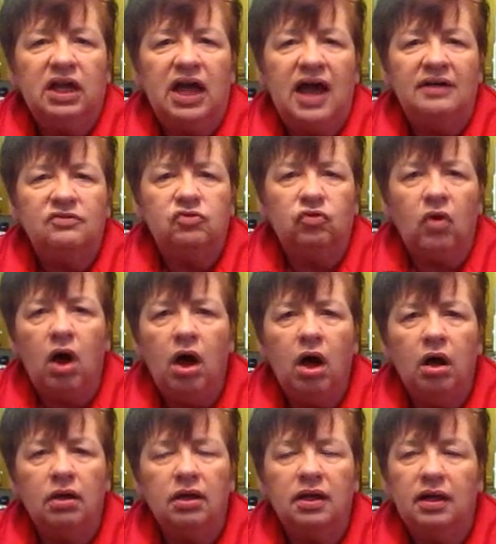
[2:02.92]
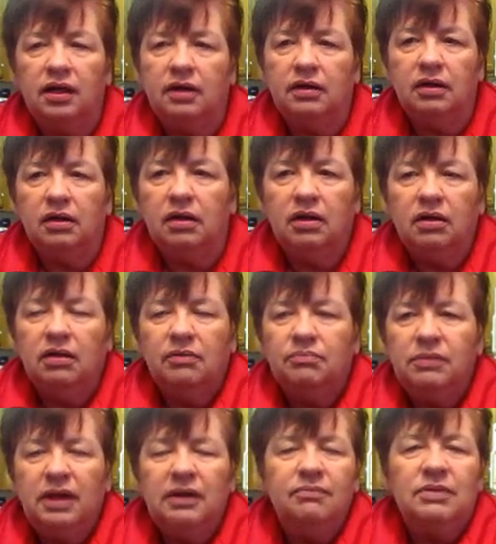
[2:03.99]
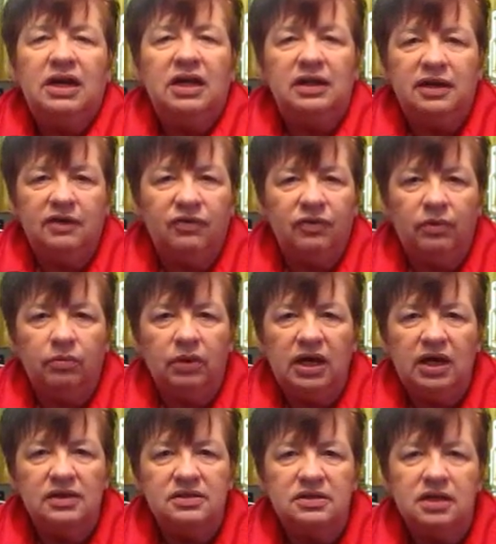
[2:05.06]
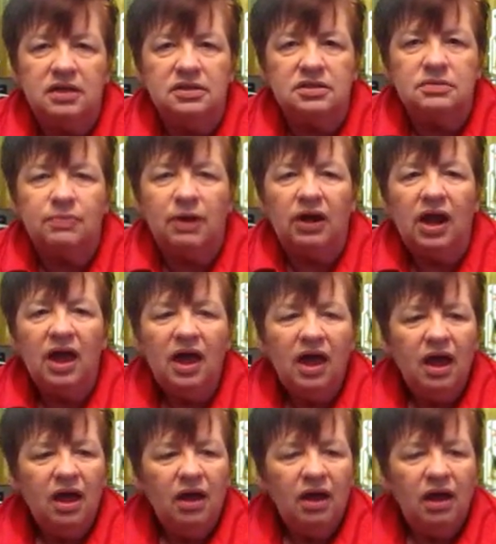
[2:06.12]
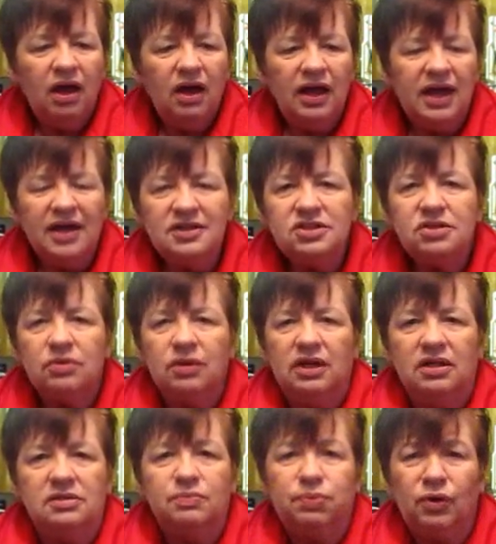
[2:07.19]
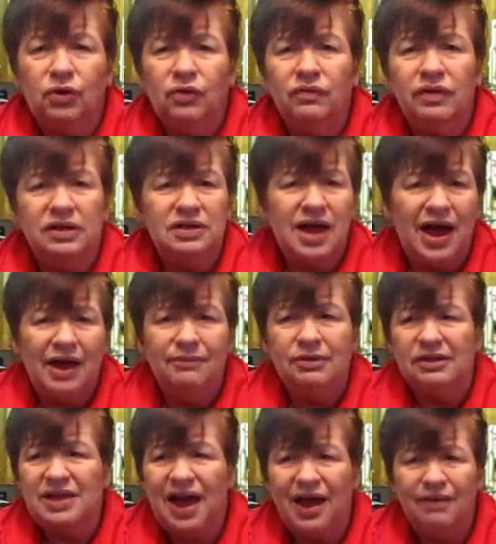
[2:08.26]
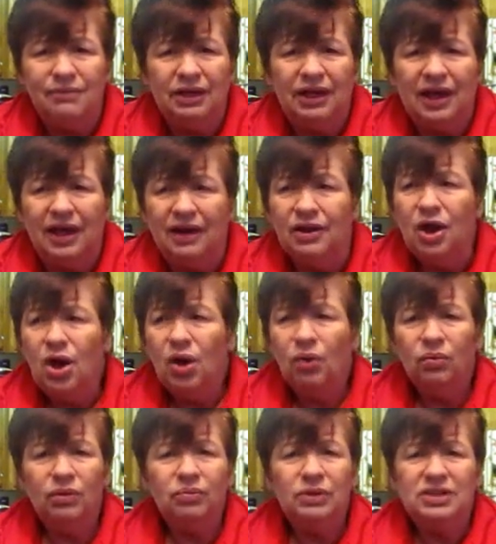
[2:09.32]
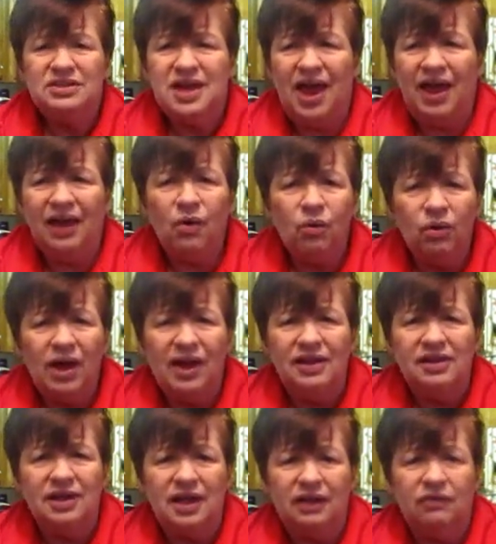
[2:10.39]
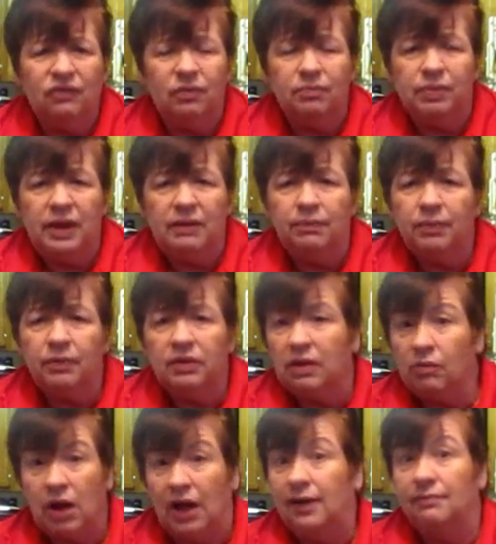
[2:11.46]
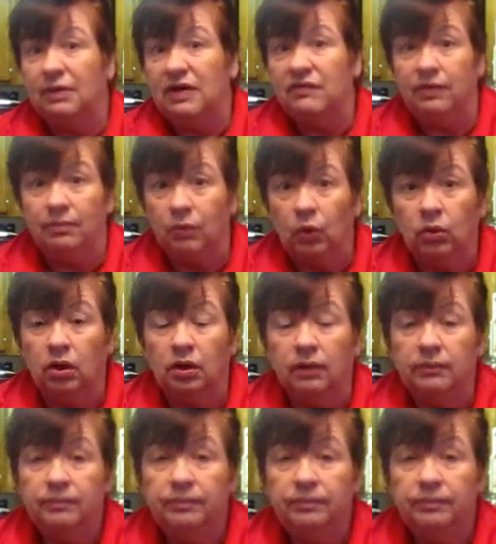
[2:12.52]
got drunk, and many, many different reasons. But history has proven time and time again, when we take away things from people, they want them even more.